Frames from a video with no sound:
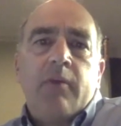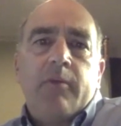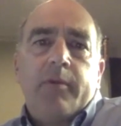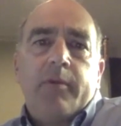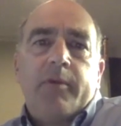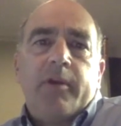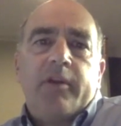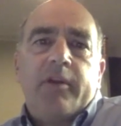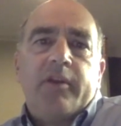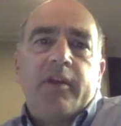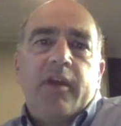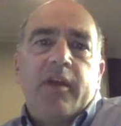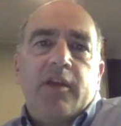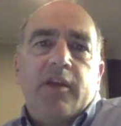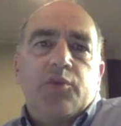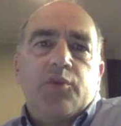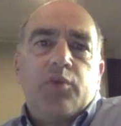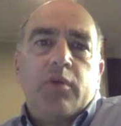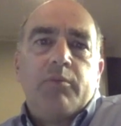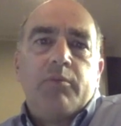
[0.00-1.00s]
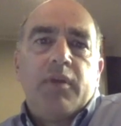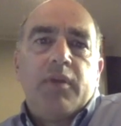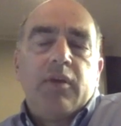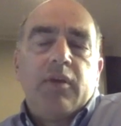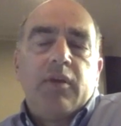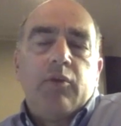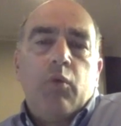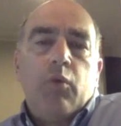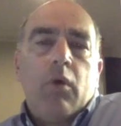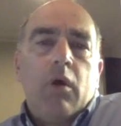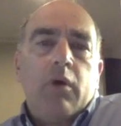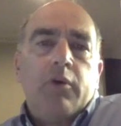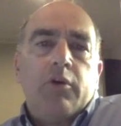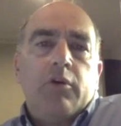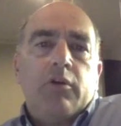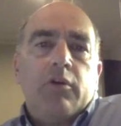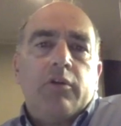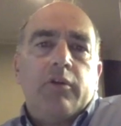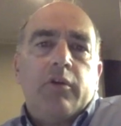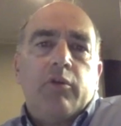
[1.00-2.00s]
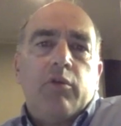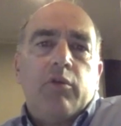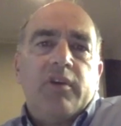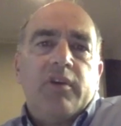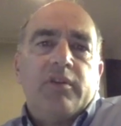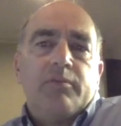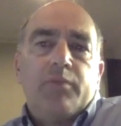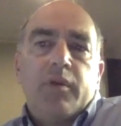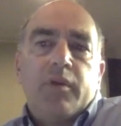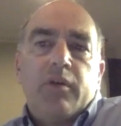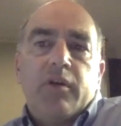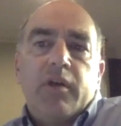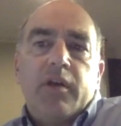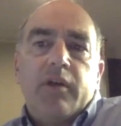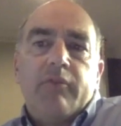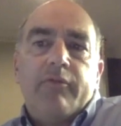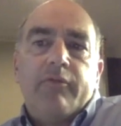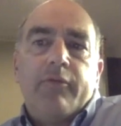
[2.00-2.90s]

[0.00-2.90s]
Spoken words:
limit on the H-1B while you're in the grace period,